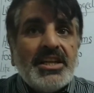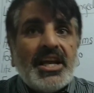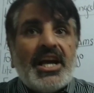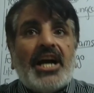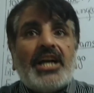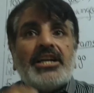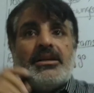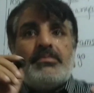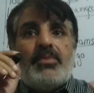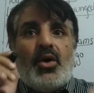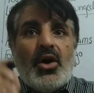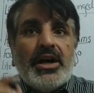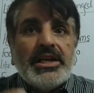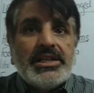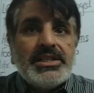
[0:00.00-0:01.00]
regarding
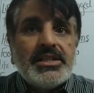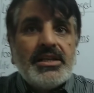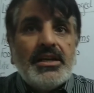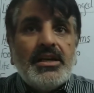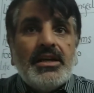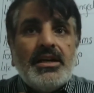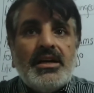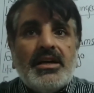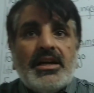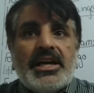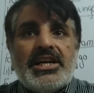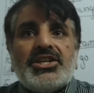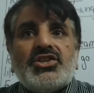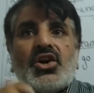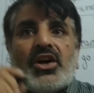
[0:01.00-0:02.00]
poets.
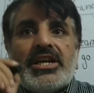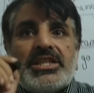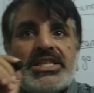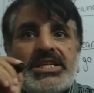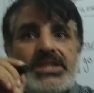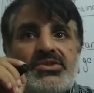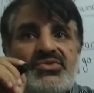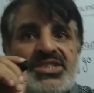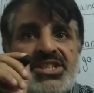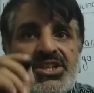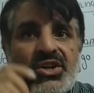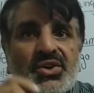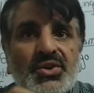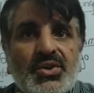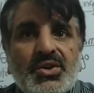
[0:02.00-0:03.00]
Enjoy this
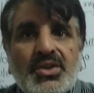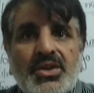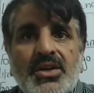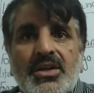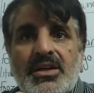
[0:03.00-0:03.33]
video